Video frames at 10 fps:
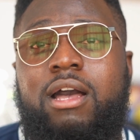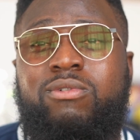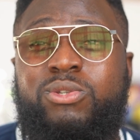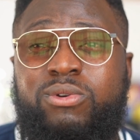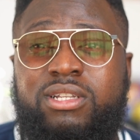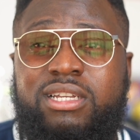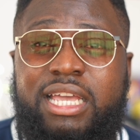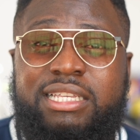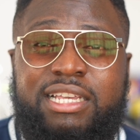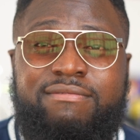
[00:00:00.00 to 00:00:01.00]
I wouldn't do it on an
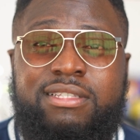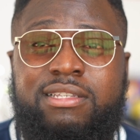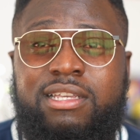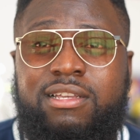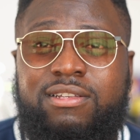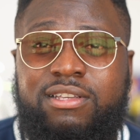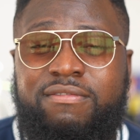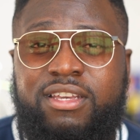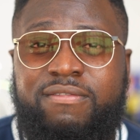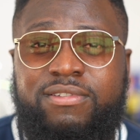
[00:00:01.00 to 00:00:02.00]
A7C because
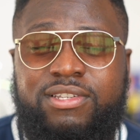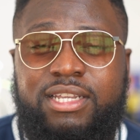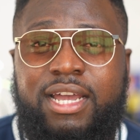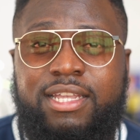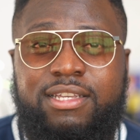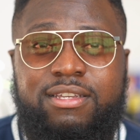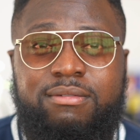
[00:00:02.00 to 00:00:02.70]
EVF is tiny,